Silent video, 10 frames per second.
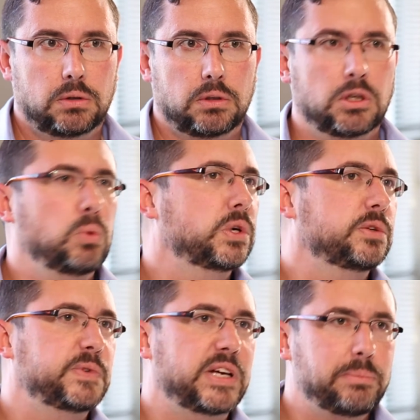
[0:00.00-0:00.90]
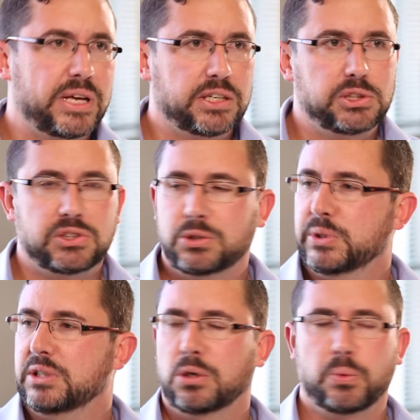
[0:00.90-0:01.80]
Not what a fund manager's
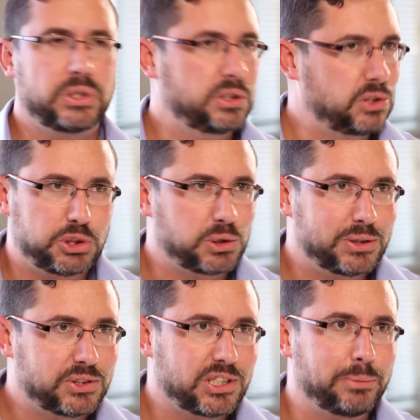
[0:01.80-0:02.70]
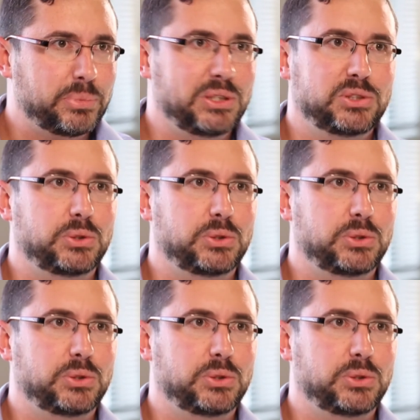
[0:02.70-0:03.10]
doing, not what an insurance company's